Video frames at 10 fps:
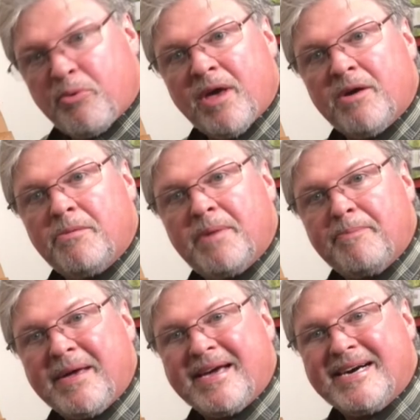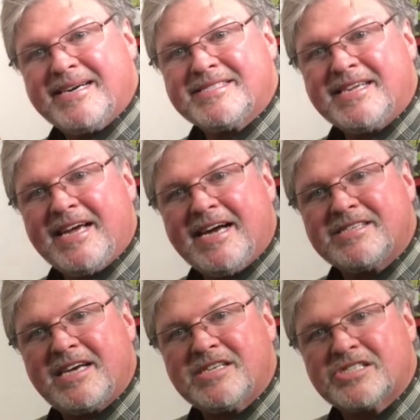wheel. But because it
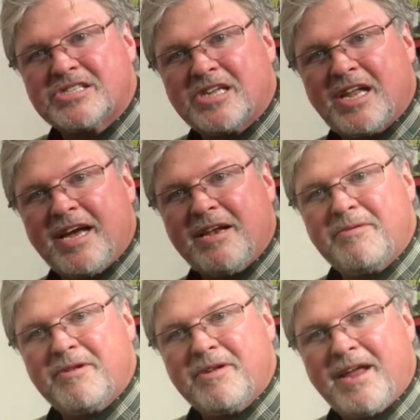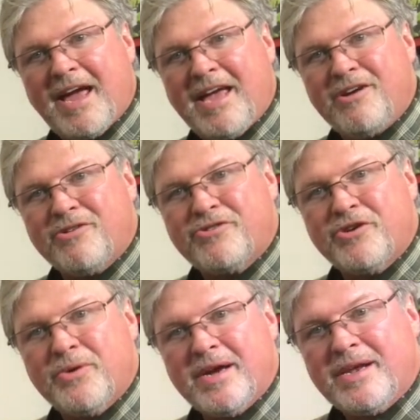has a slight angle
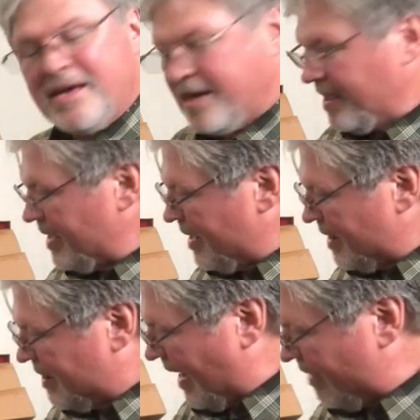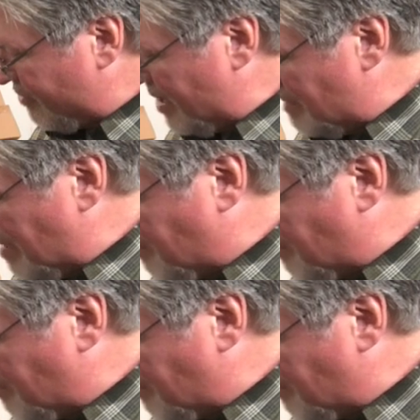to it, that's gonna be